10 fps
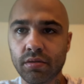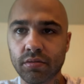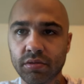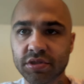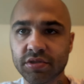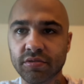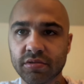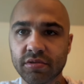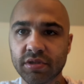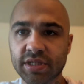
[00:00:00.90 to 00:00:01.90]
What's going
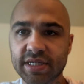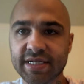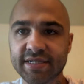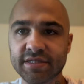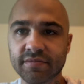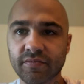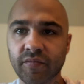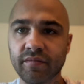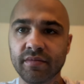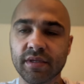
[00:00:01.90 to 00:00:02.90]
on, guys?
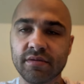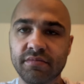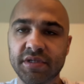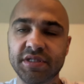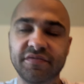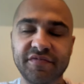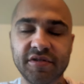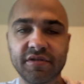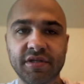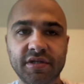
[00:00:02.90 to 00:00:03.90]
Mr.
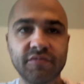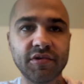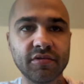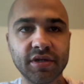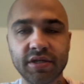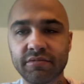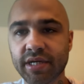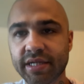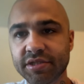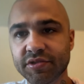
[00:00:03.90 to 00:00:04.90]
Bell here. We're gonna get
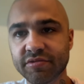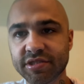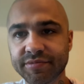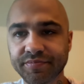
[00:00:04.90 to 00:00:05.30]
right into it.